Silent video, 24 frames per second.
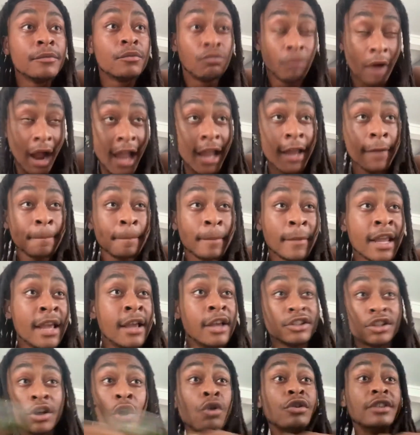Right?
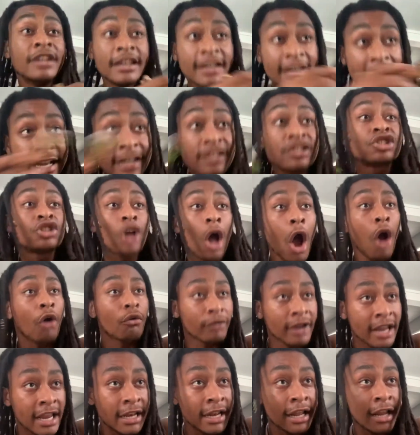So the niggas start
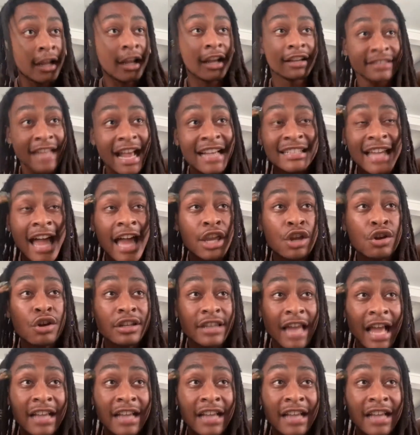reading, because that's how you